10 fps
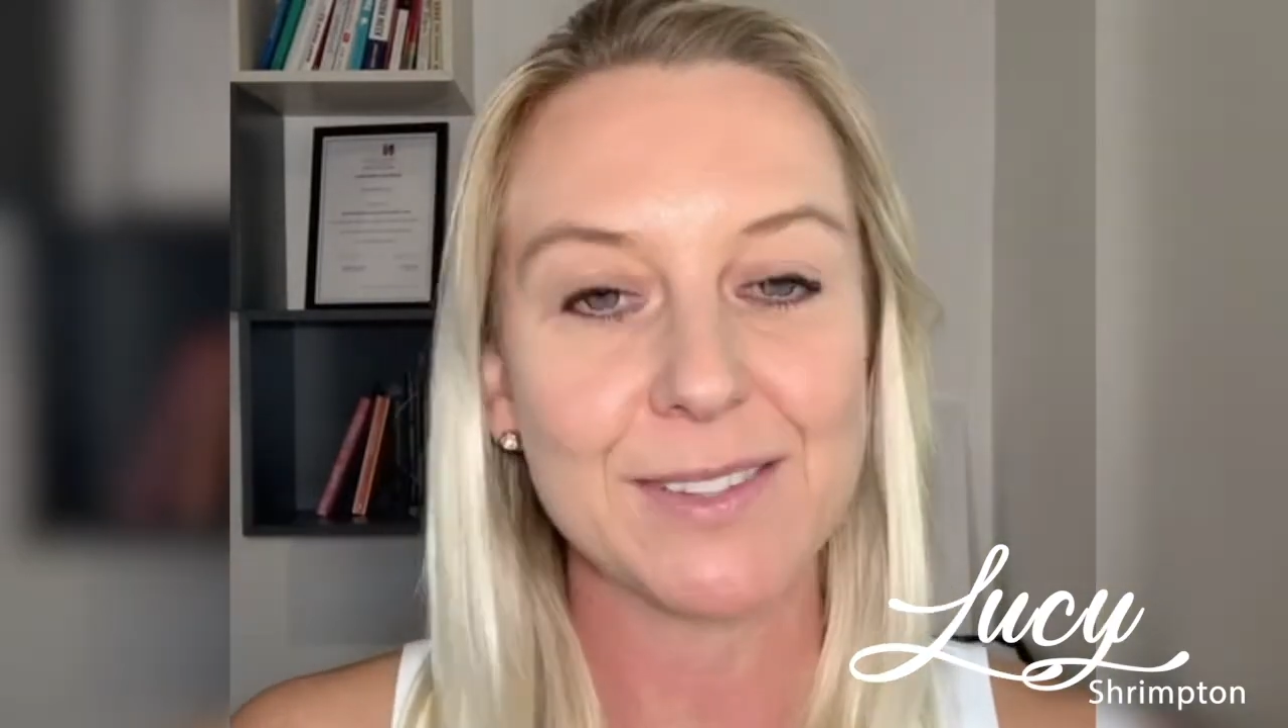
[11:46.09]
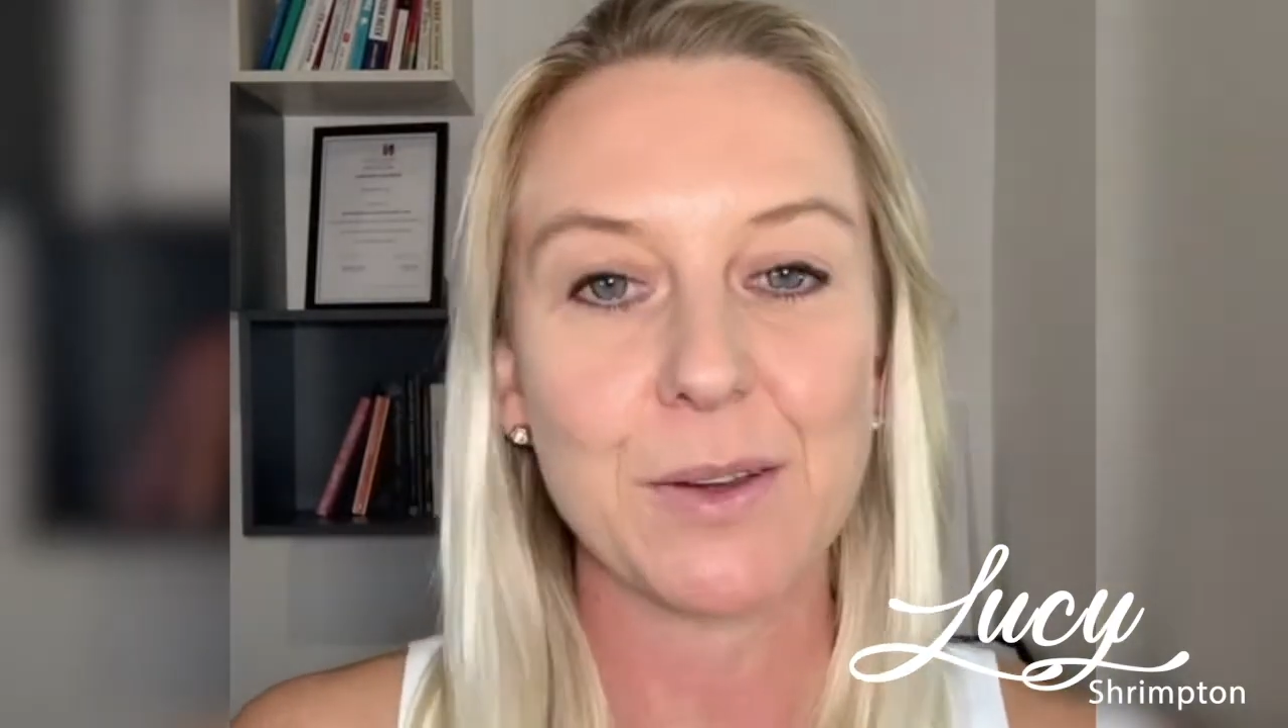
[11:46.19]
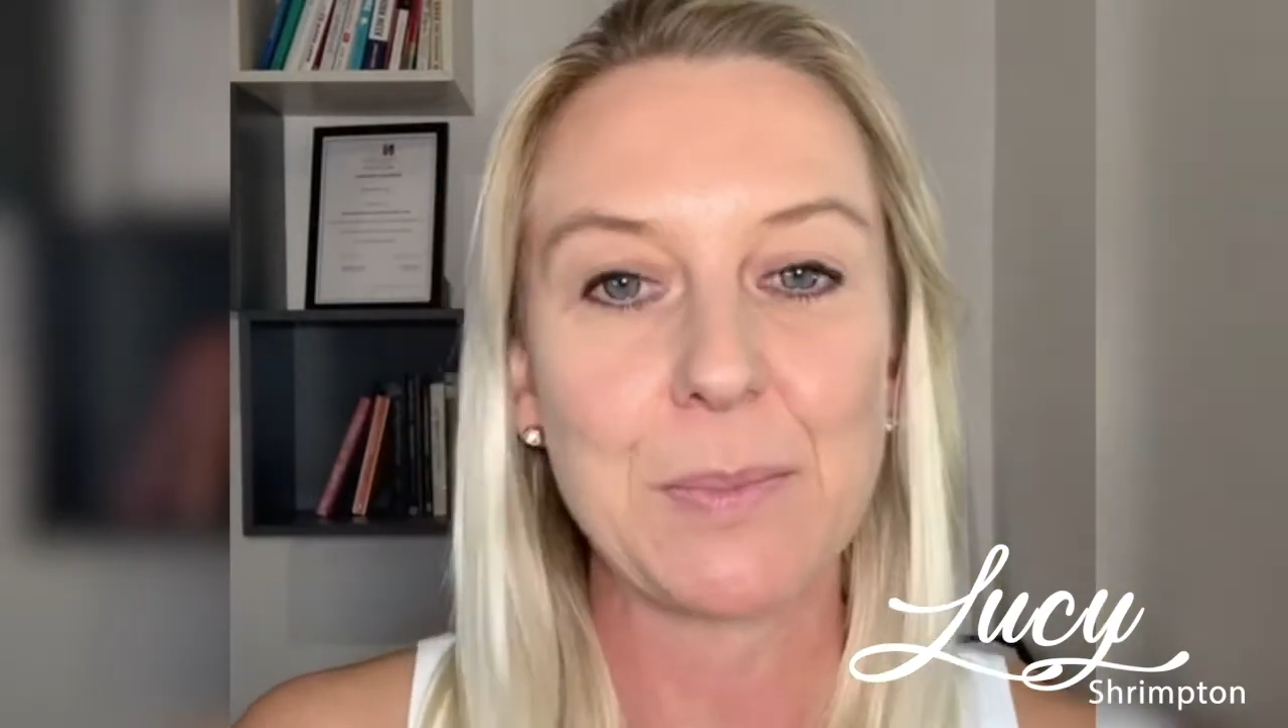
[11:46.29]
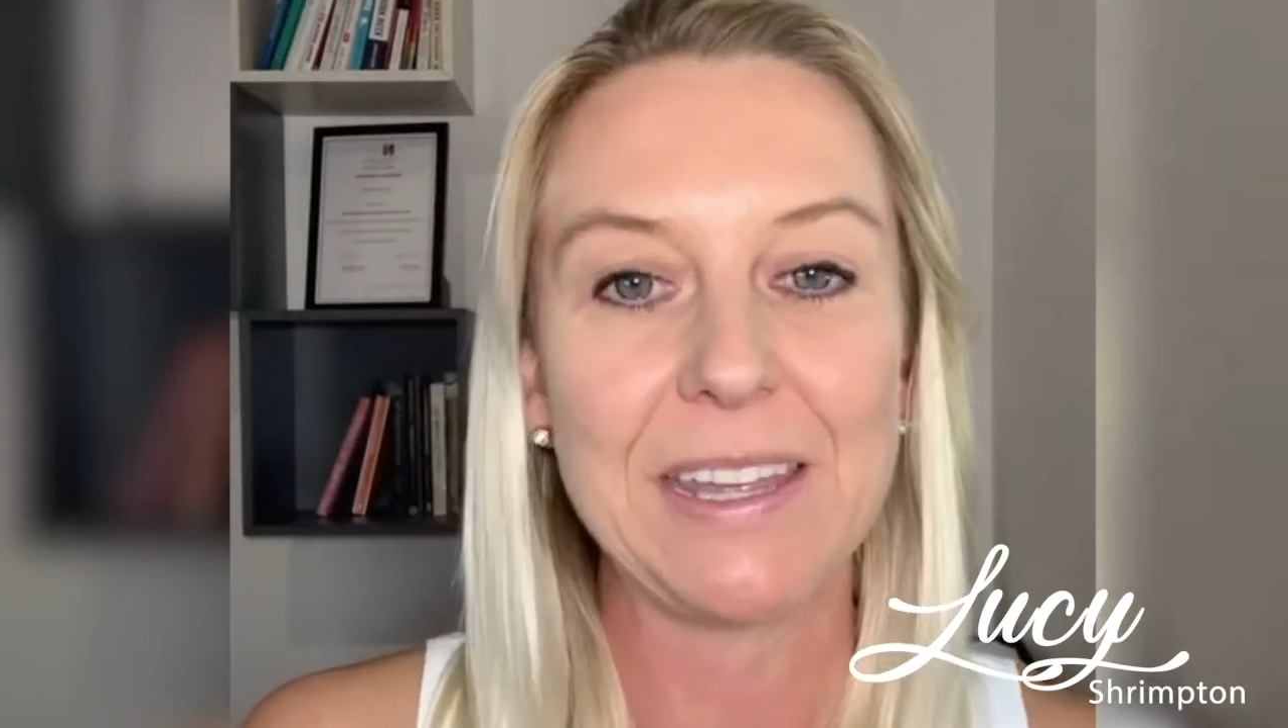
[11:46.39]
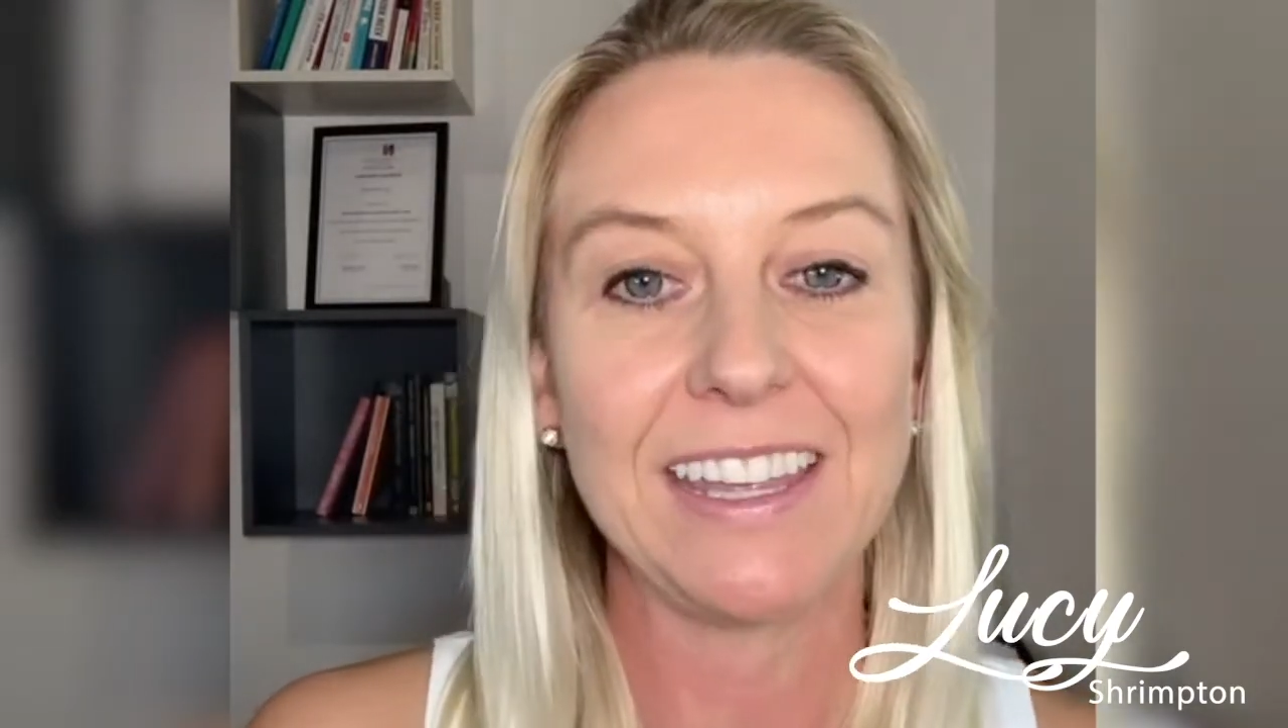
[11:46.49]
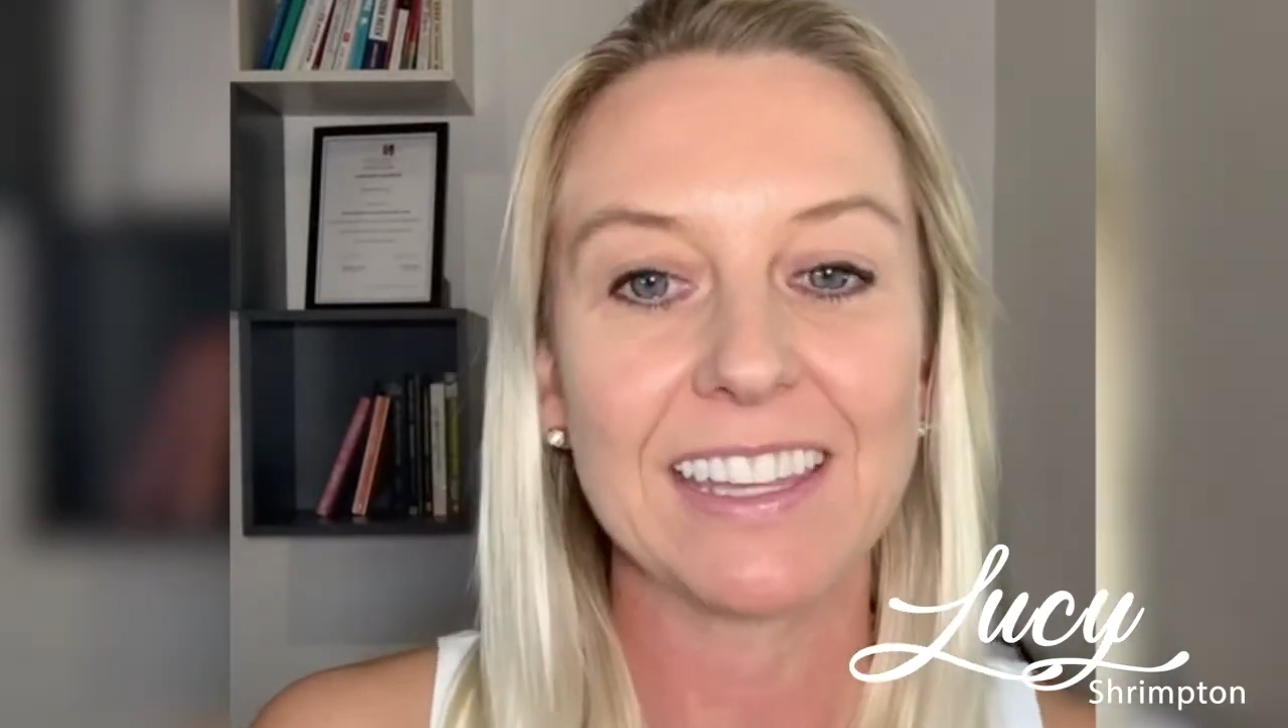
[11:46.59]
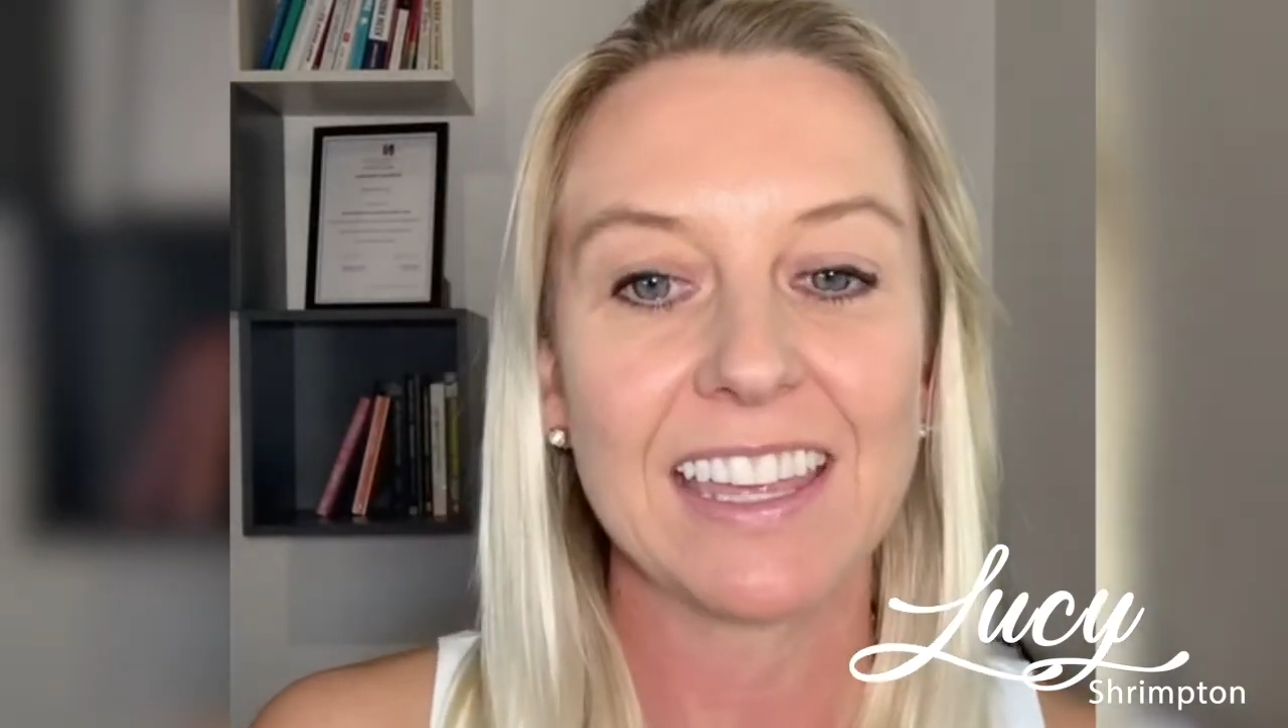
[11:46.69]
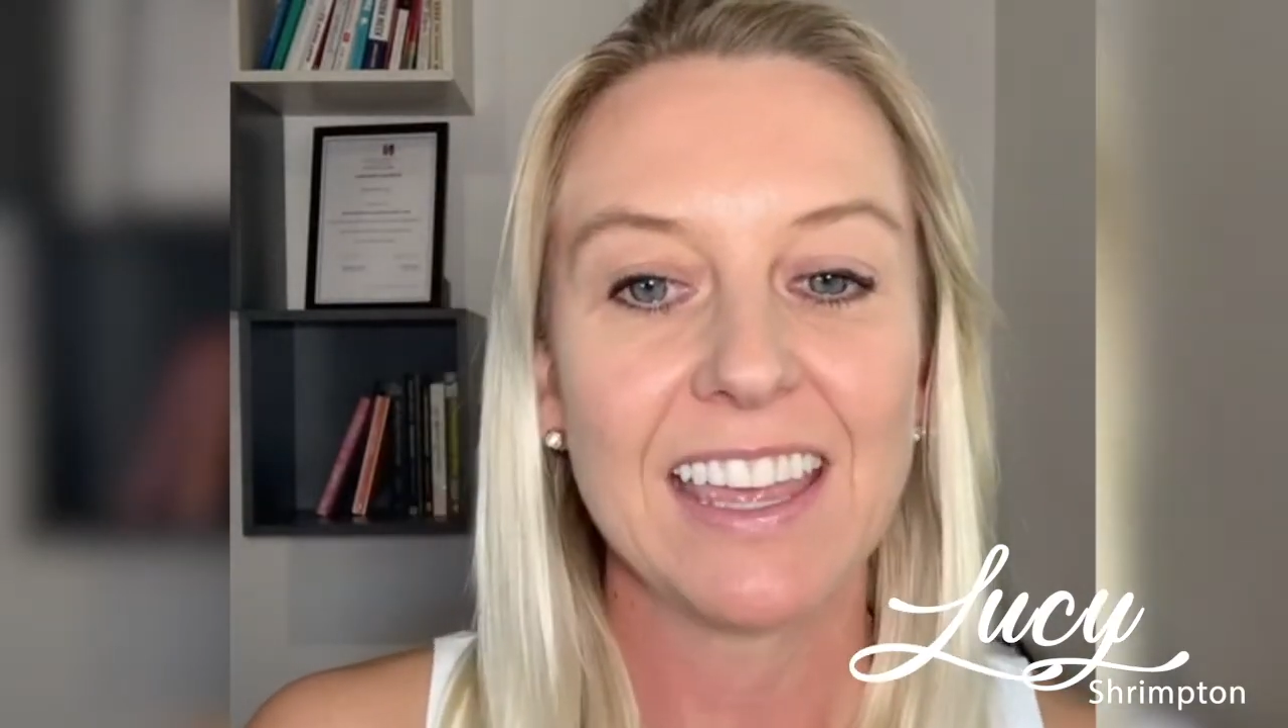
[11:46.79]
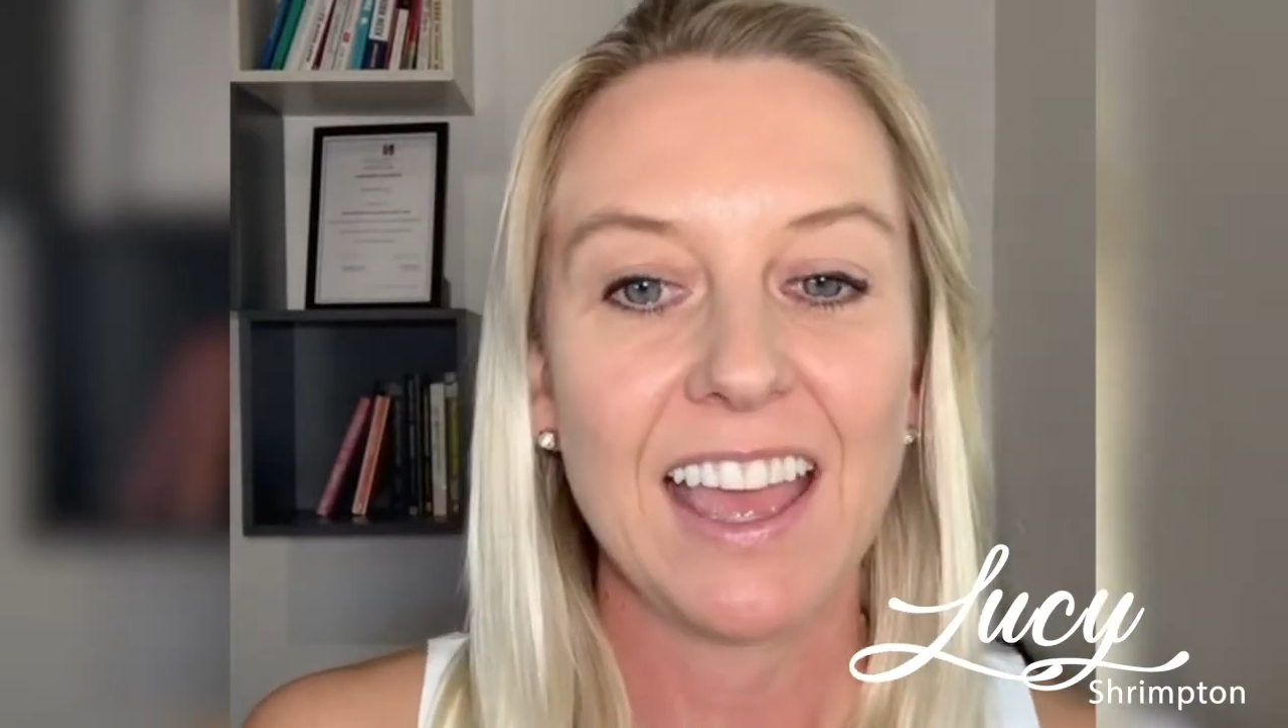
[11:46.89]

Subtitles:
topic.